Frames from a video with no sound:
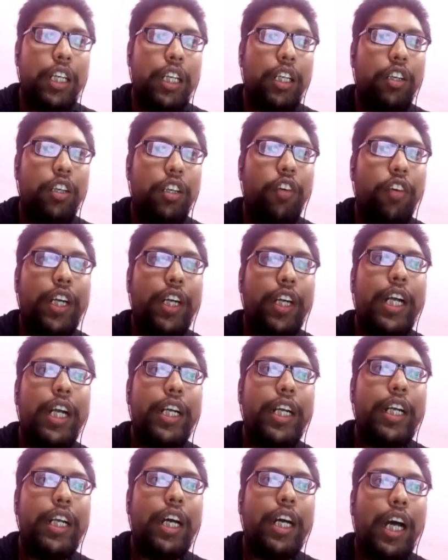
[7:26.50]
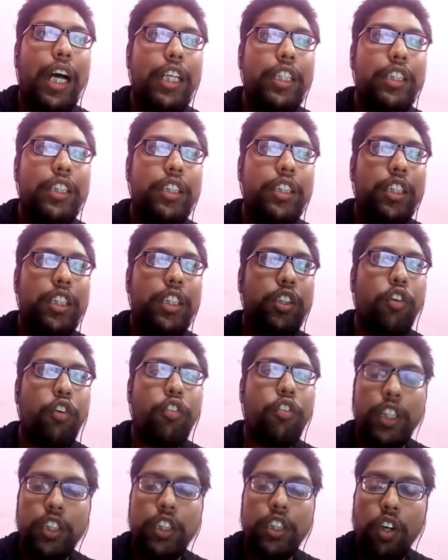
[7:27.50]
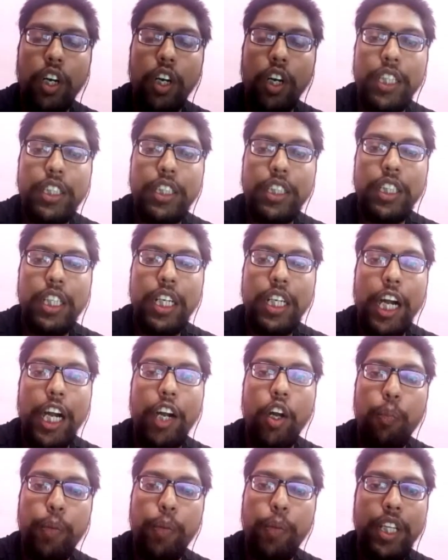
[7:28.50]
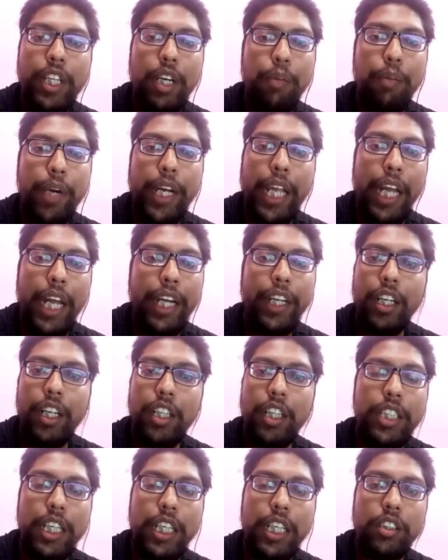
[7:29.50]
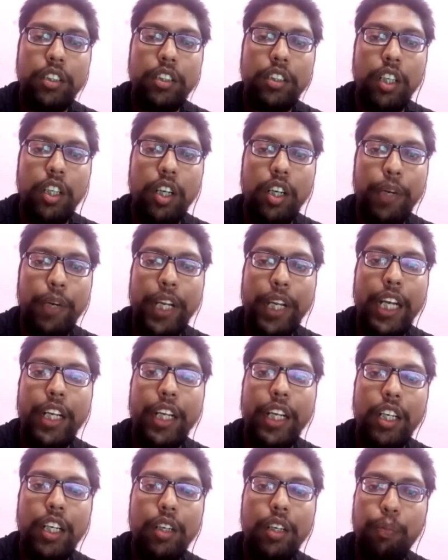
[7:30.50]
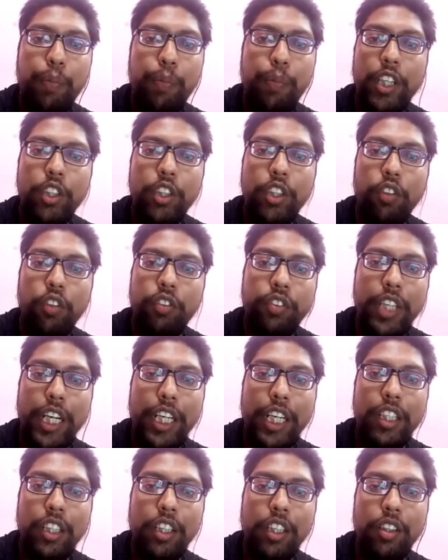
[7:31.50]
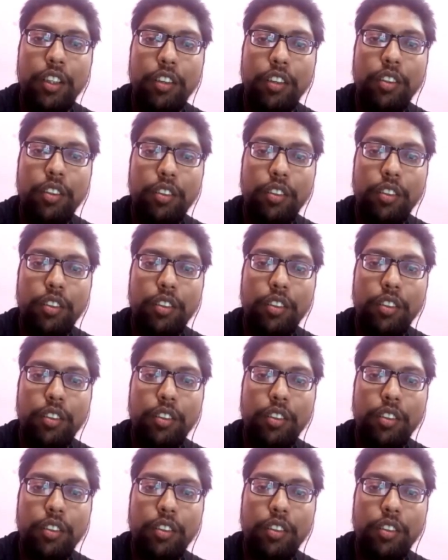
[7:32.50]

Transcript: what I did, I just took first college and opened the mechanical page of that